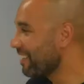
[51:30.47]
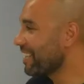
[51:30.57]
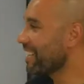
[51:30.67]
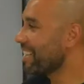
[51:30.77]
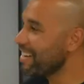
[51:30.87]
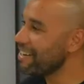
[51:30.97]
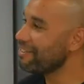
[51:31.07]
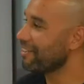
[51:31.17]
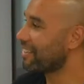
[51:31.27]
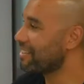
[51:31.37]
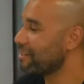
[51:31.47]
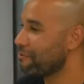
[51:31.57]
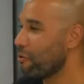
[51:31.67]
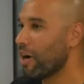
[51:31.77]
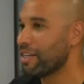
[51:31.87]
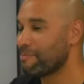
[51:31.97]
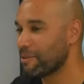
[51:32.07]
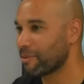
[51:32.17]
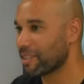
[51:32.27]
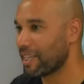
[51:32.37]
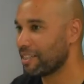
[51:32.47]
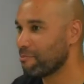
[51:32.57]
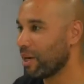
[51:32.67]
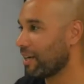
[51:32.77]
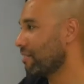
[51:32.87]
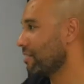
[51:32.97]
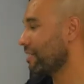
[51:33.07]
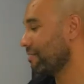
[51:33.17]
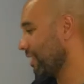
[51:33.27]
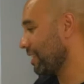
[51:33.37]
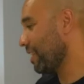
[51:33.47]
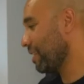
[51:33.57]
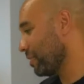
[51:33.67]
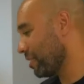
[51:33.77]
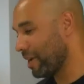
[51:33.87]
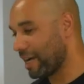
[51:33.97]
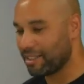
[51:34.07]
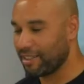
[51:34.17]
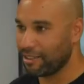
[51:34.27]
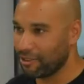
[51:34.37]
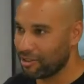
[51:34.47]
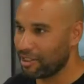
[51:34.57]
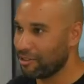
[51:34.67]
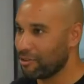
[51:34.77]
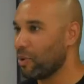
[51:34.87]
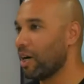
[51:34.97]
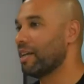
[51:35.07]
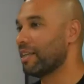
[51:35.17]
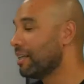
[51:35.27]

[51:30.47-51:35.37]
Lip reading: you hear all this stuff. Or why do people send it back? Oh, it said it would do X and it doesn't. It does Y. And